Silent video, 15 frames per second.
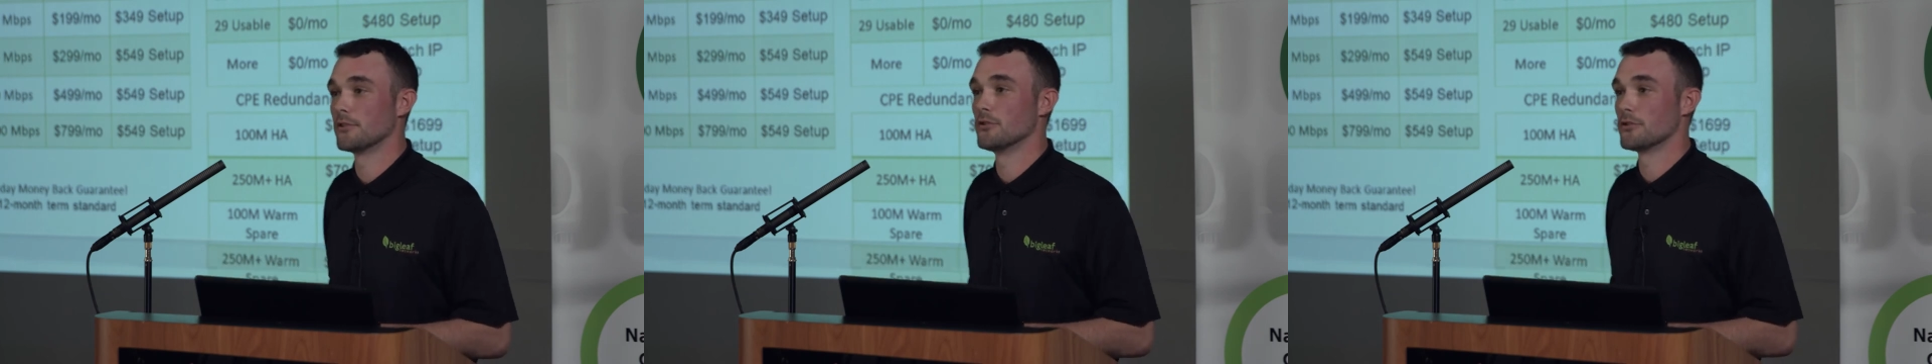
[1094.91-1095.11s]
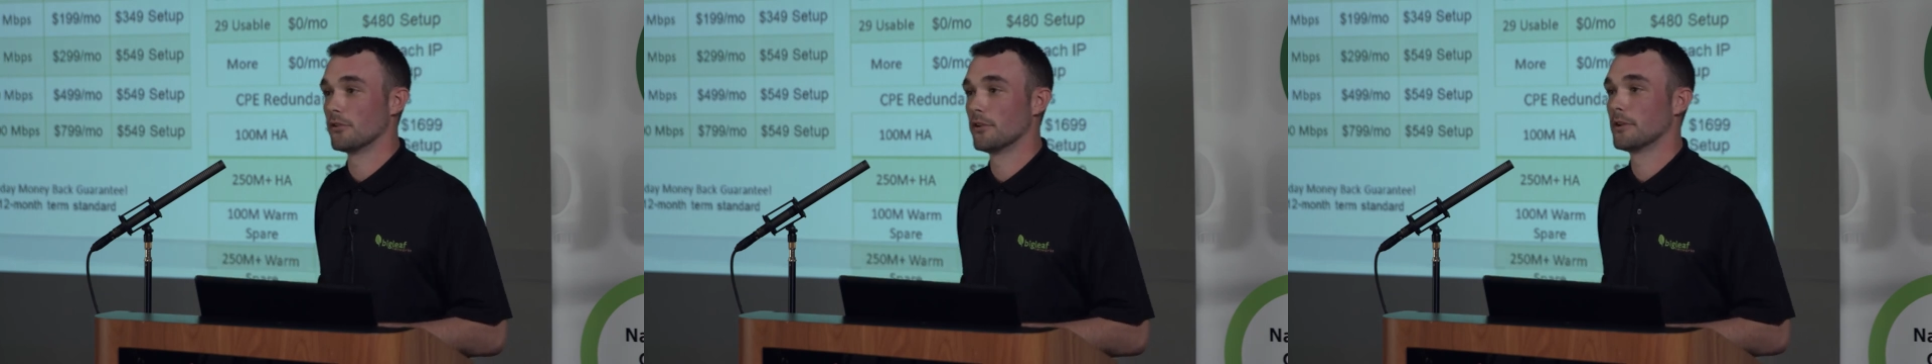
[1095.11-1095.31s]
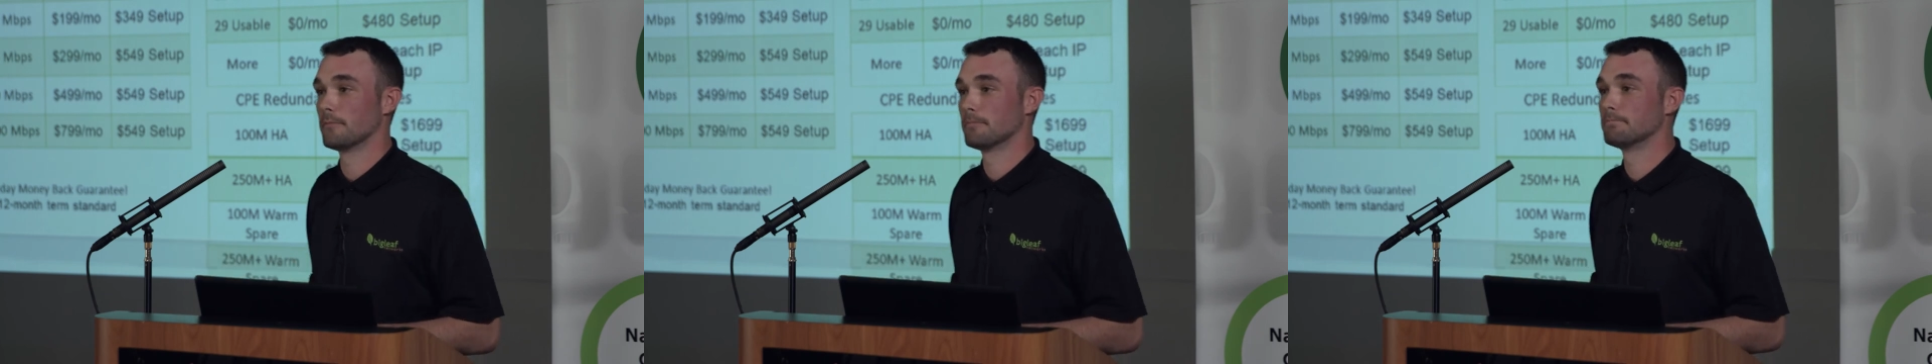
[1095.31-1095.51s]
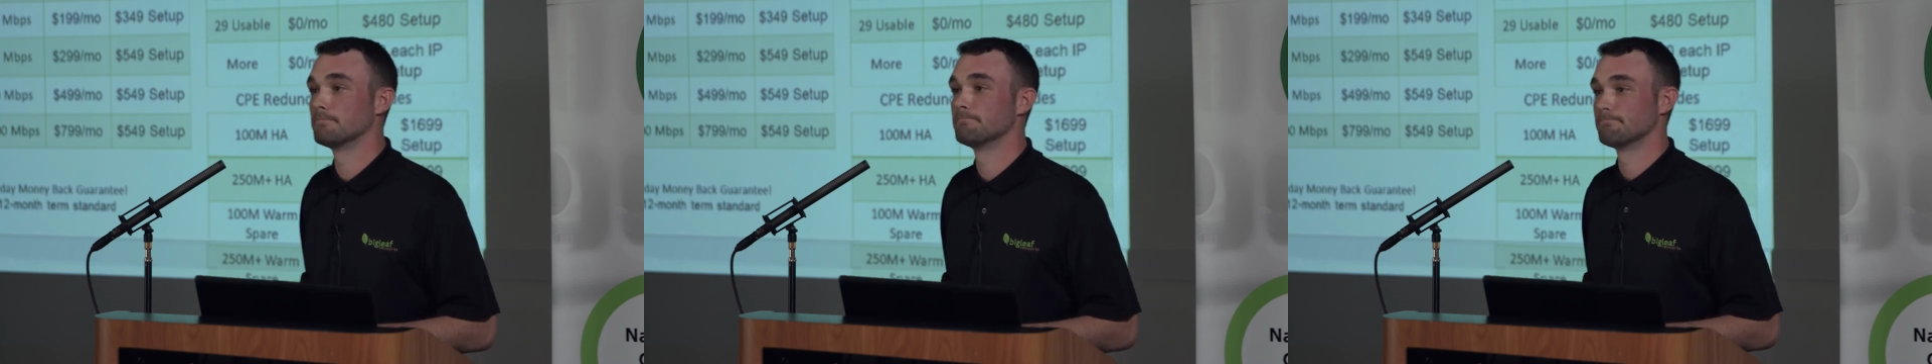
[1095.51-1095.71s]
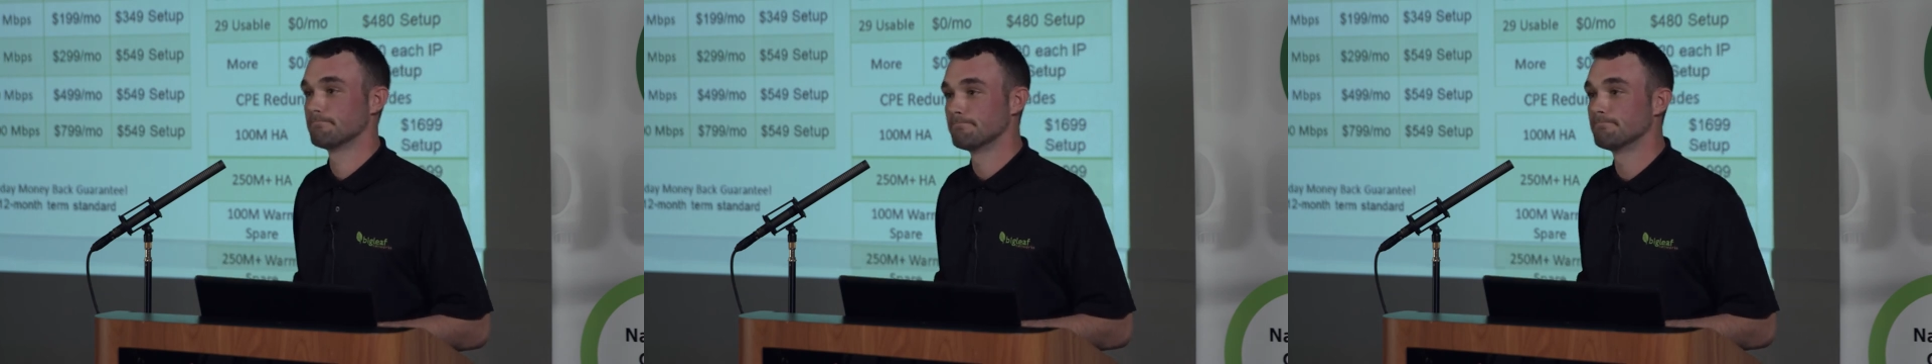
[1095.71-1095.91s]
usually.
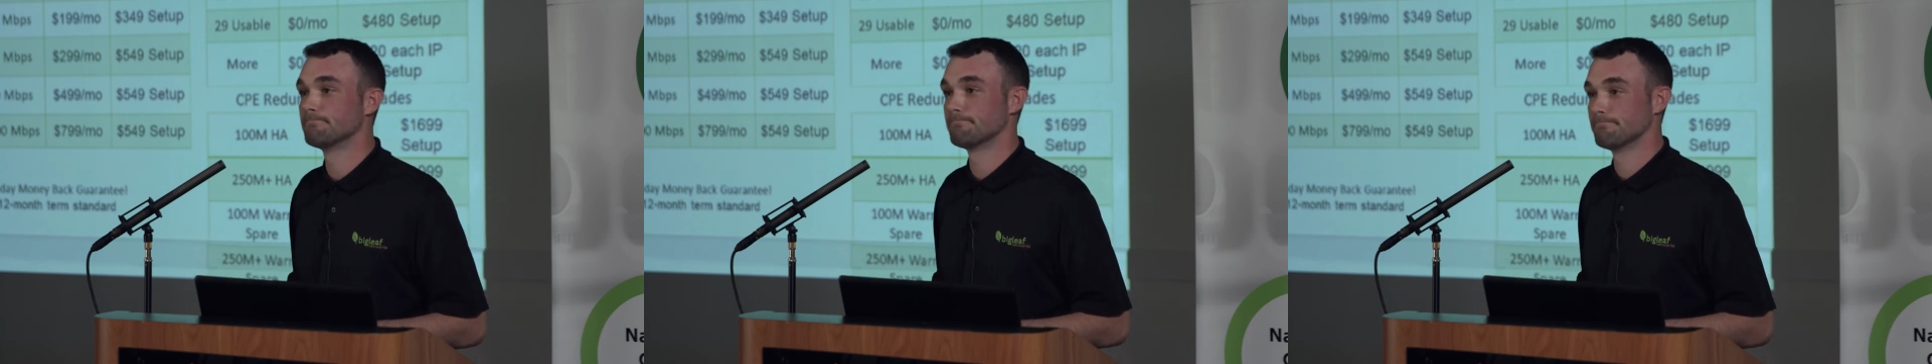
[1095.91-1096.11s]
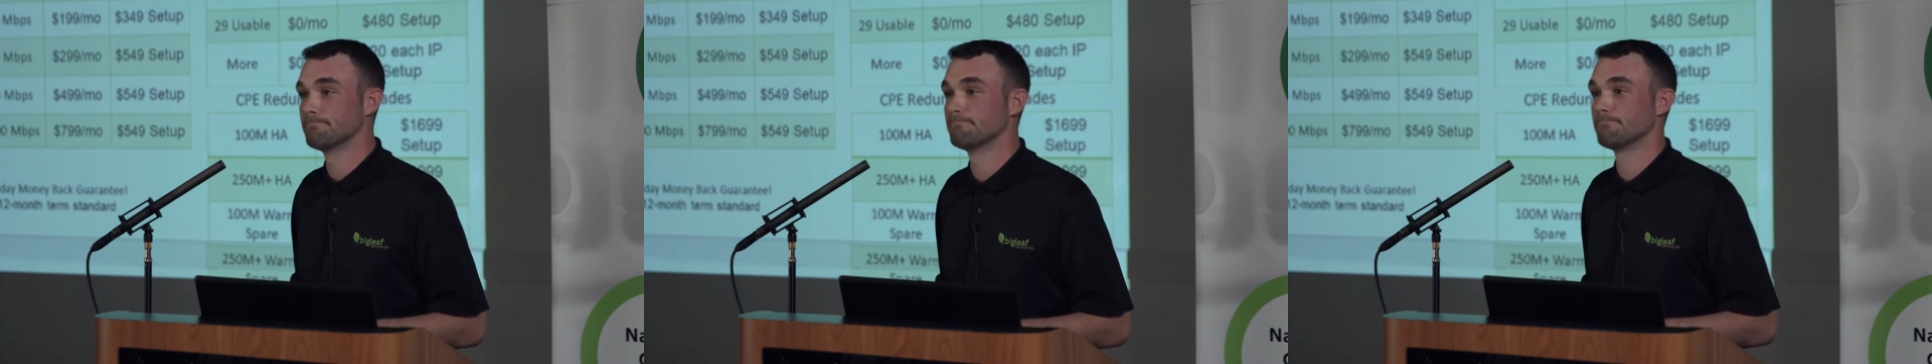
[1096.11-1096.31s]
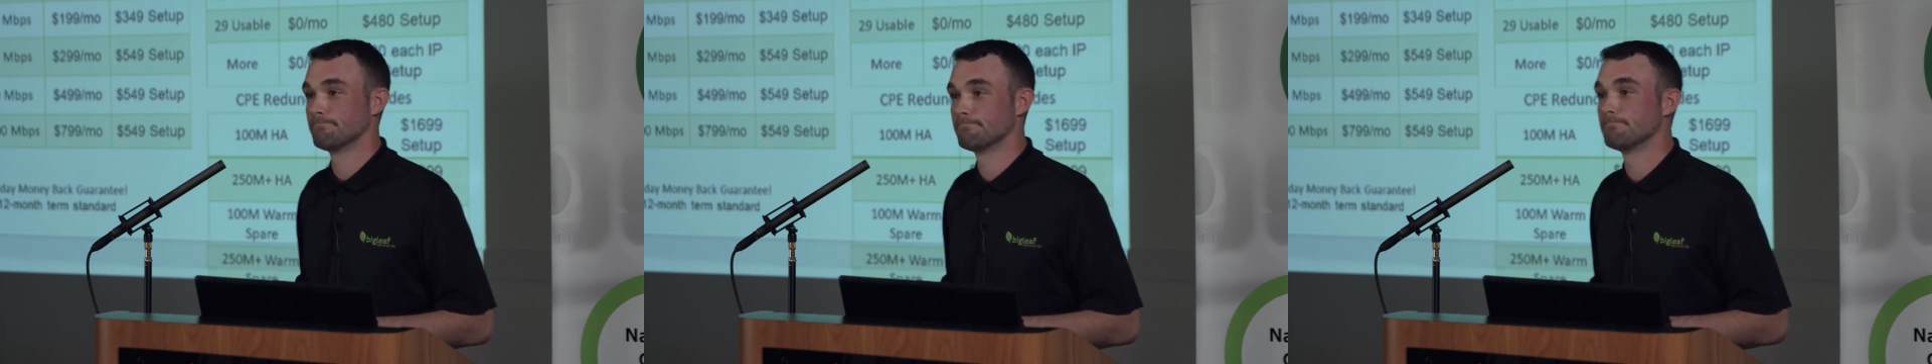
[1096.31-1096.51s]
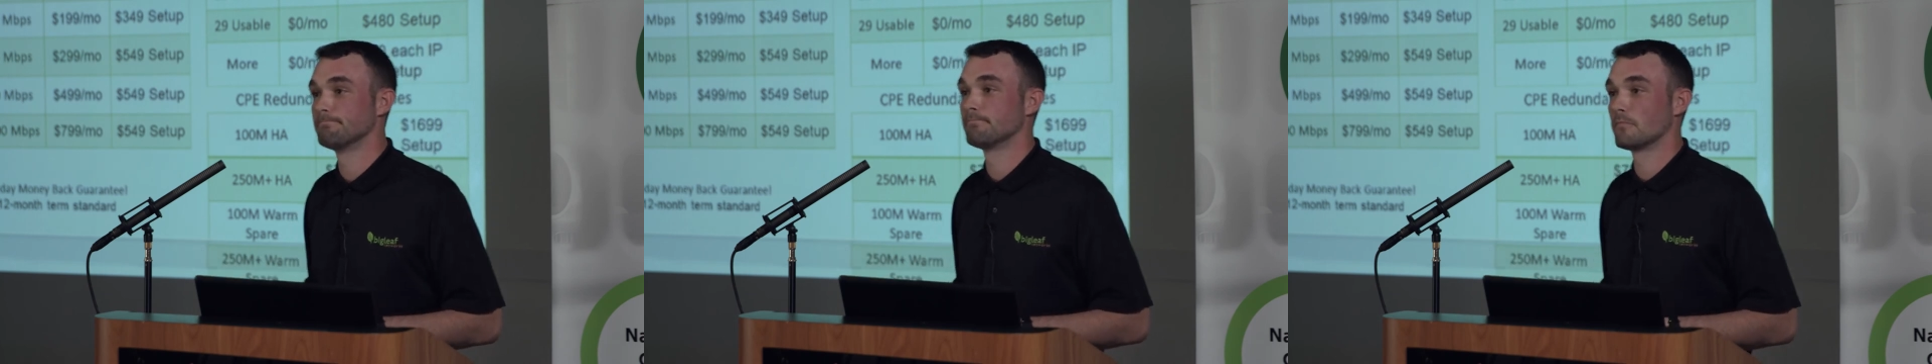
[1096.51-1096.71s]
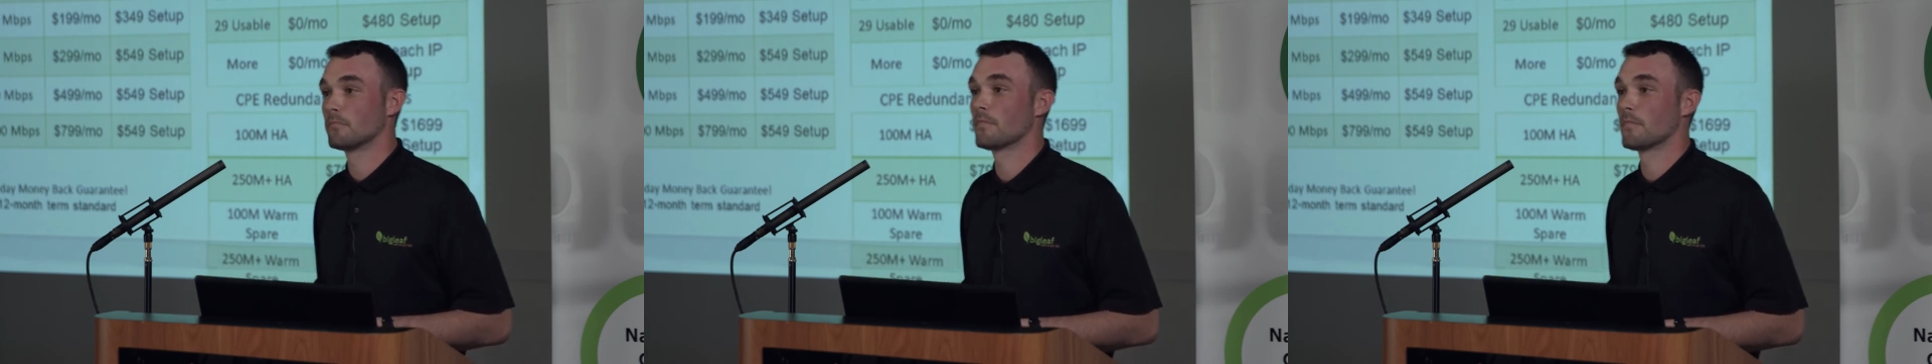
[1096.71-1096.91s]
Mm -hmm.
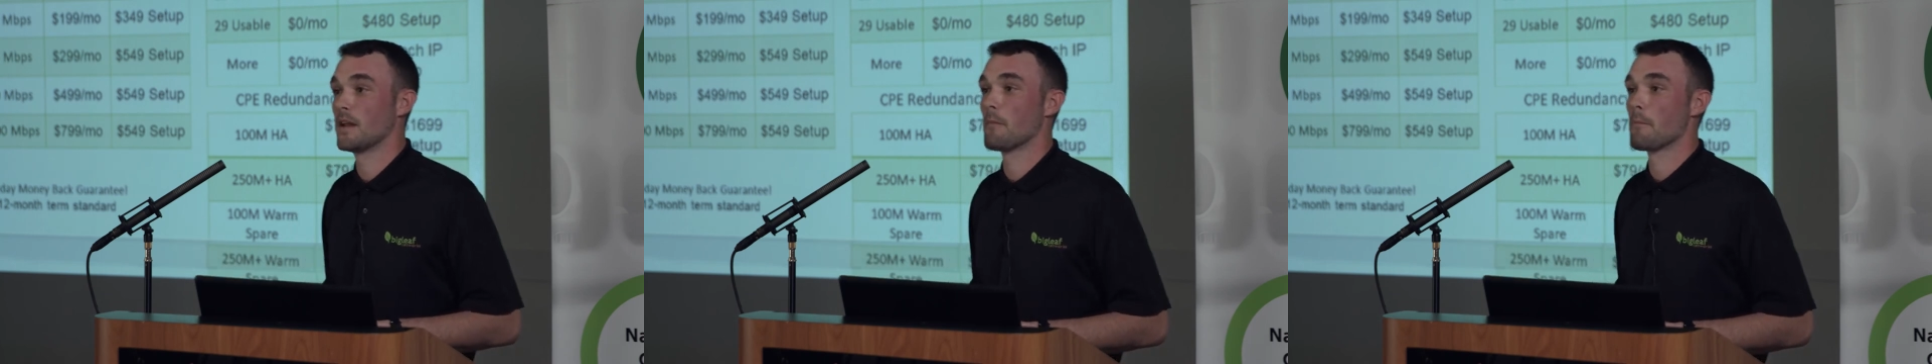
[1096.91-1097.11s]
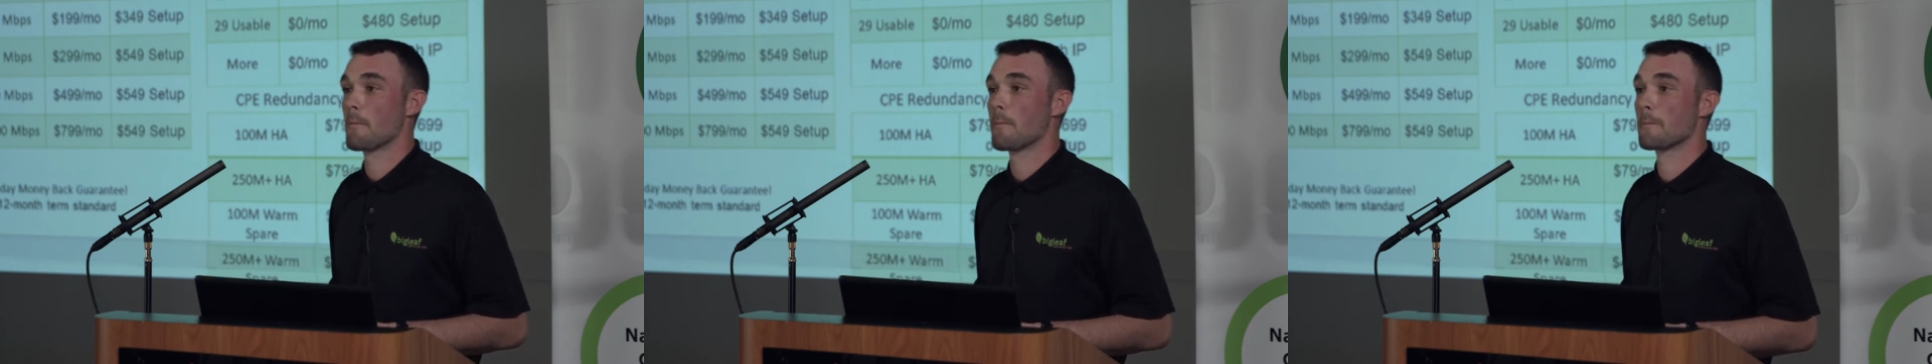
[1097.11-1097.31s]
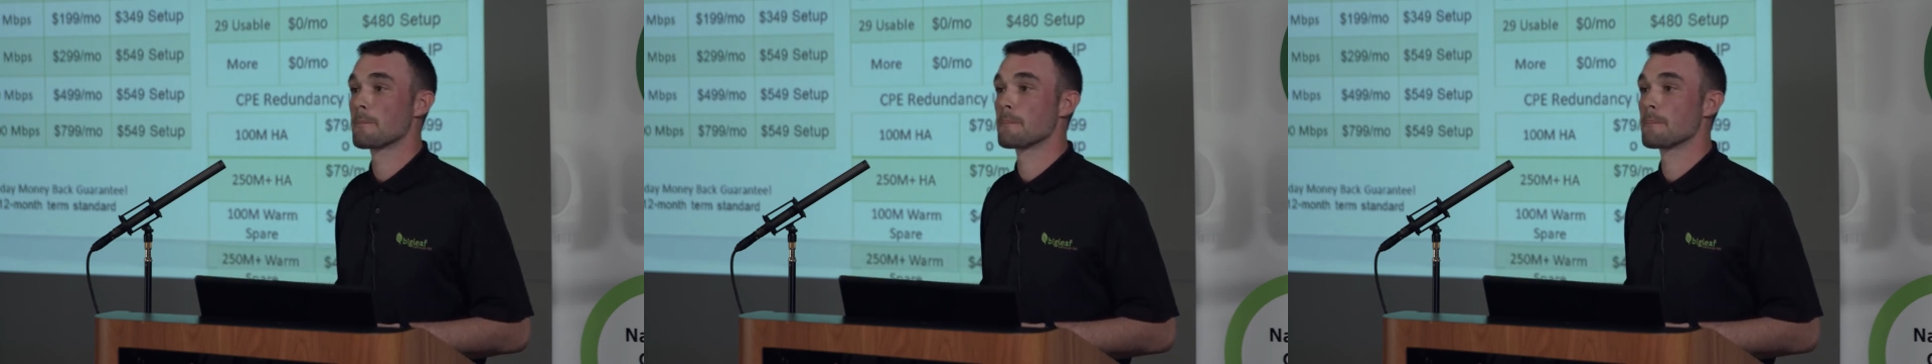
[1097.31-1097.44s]
Yep.